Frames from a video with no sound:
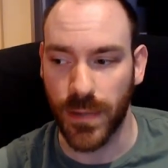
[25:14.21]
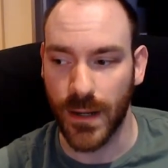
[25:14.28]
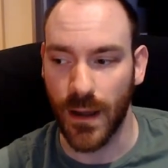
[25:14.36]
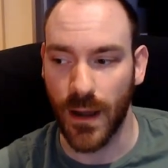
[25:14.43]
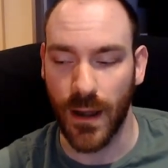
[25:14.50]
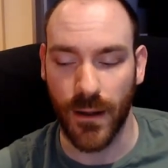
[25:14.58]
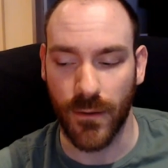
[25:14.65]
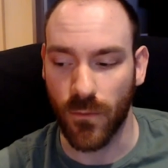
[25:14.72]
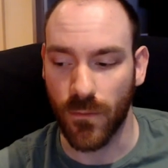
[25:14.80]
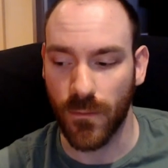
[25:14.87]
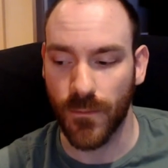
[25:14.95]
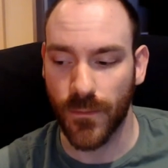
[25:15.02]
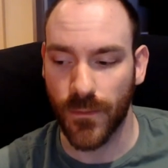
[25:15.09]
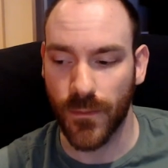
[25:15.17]
uh,
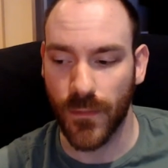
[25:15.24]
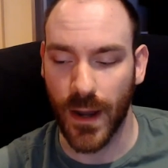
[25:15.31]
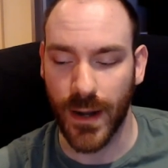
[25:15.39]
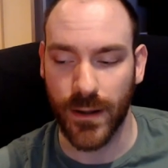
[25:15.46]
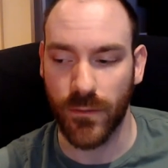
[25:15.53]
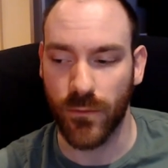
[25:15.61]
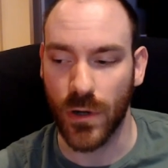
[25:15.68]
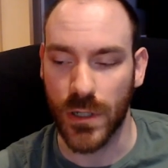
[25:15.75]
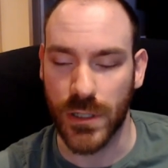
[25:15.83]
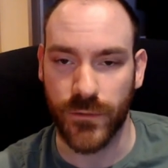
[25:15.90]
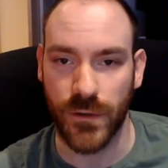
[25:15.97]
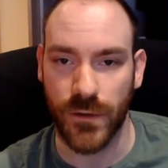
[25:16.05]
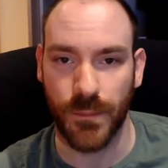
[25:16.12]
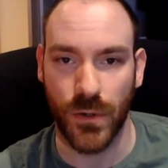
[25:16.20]
I don't watch
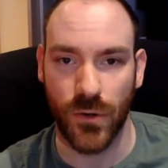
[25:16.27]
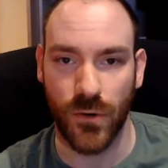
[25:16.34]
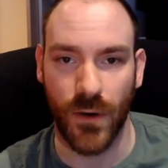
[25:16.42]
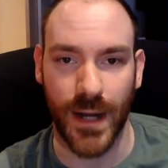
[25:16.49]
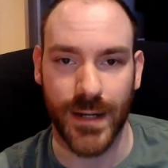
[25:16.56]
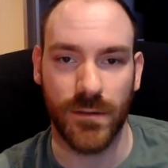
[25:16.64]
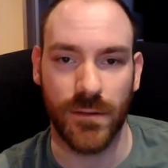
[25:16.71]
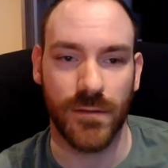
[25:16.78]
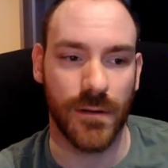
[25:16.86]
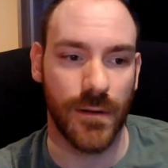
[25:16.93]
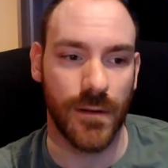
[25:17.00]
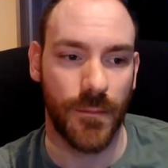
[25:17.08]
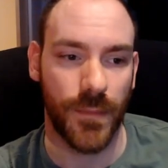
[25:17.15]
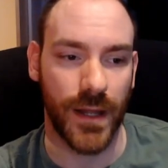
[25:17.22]
football. I don't
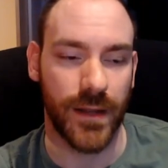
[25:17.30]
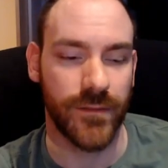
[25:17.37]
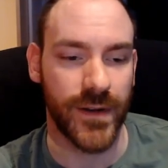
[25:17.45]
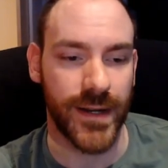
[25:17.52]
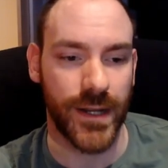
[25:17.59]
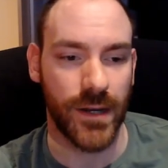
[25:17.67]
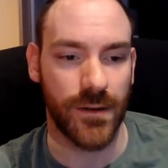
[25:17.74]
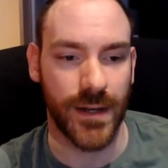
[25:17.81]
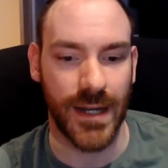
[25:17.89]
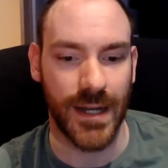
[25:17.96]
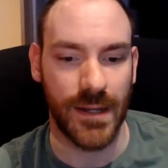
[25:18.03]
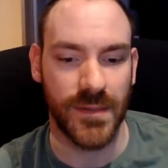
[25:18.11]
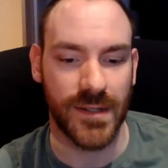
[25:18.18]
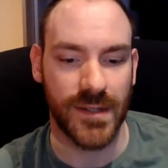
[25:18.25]
play video
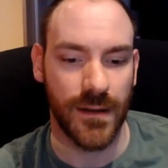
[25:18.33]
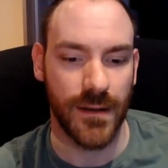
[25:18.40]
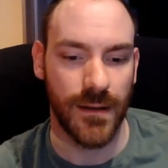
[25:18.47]
games.